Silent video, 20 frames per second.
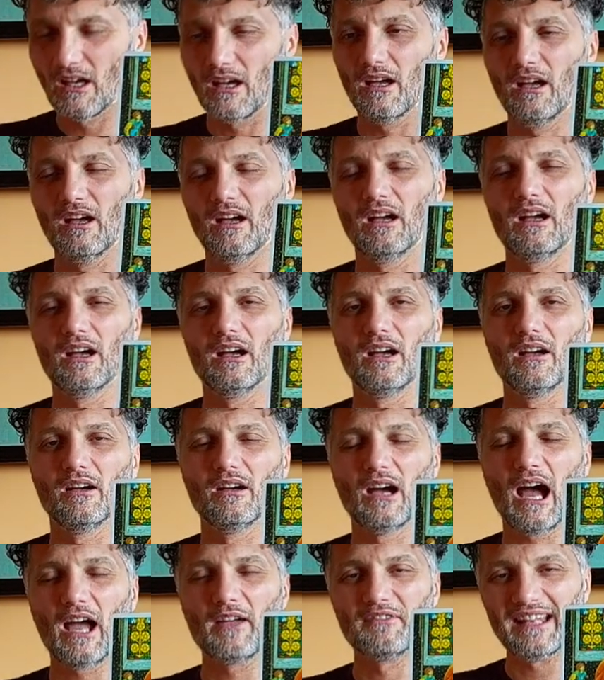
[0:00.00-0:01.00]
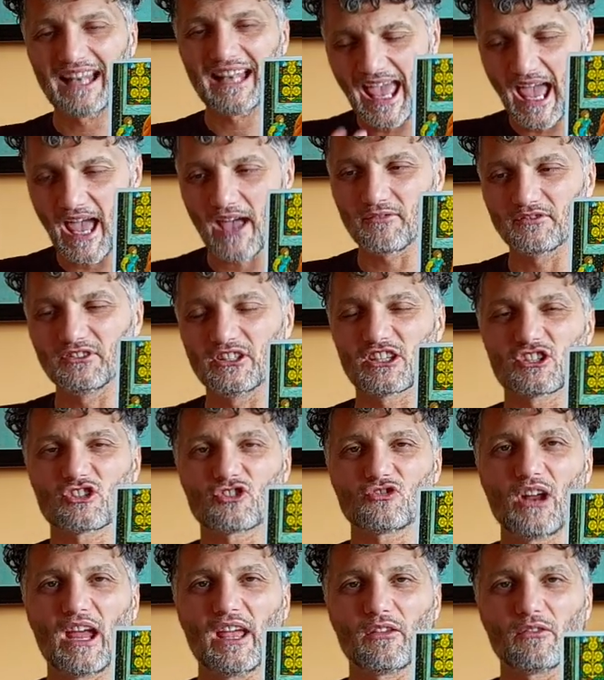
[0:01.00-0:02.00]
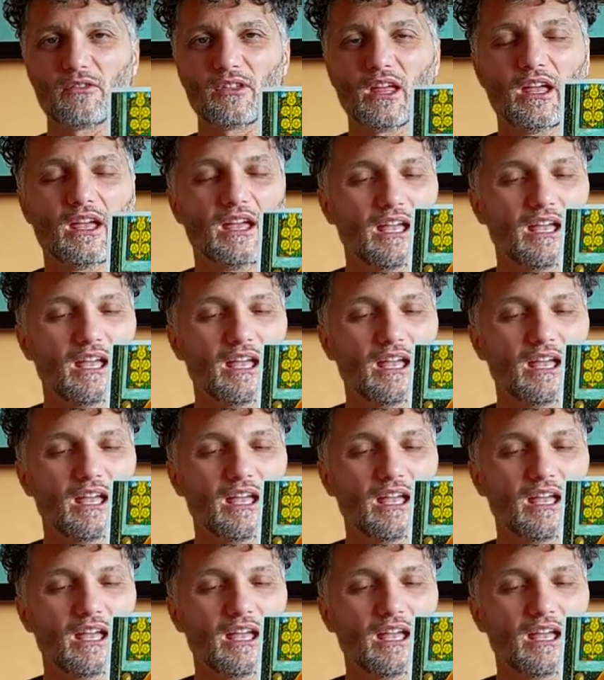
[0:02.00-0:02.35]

have the strength.